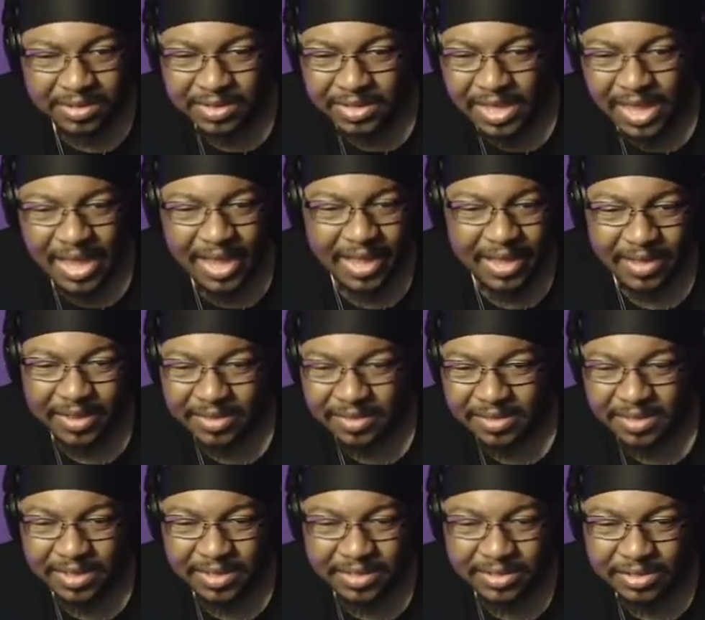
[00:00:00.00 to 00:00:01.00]
Hey, they
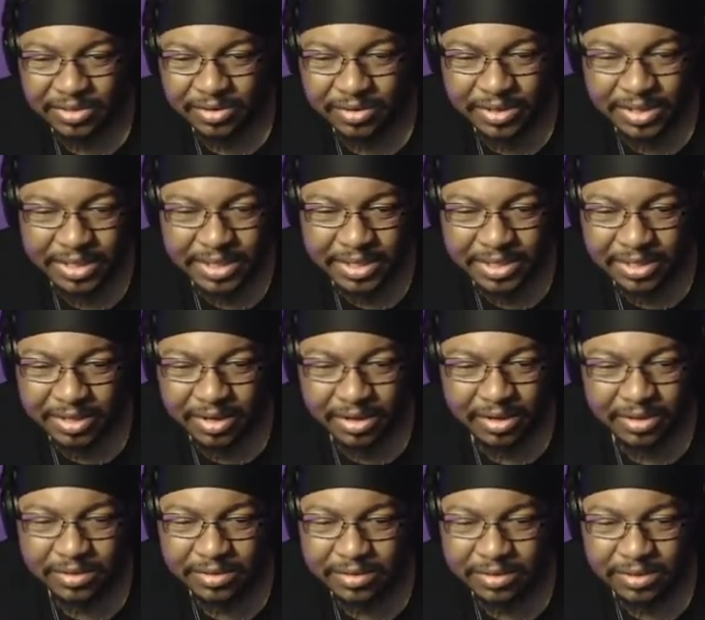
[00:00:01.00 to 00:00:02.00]
should go again.
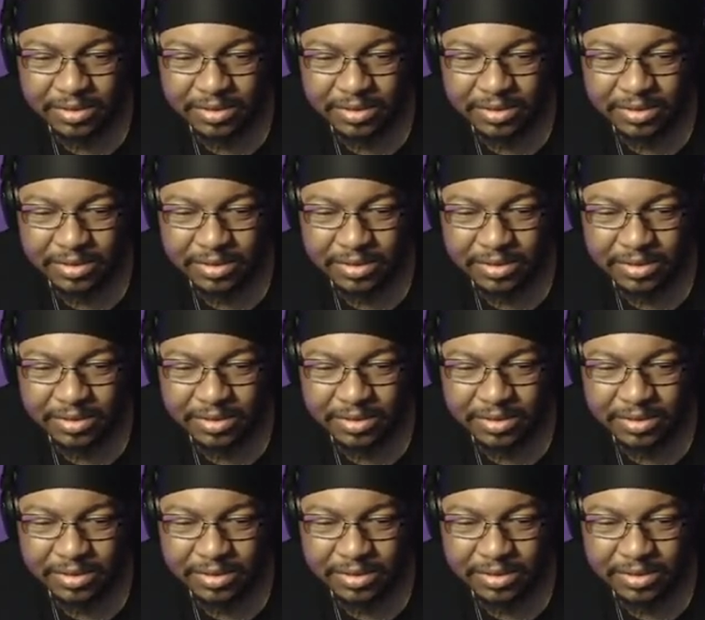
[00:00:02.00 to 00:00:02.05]
Up,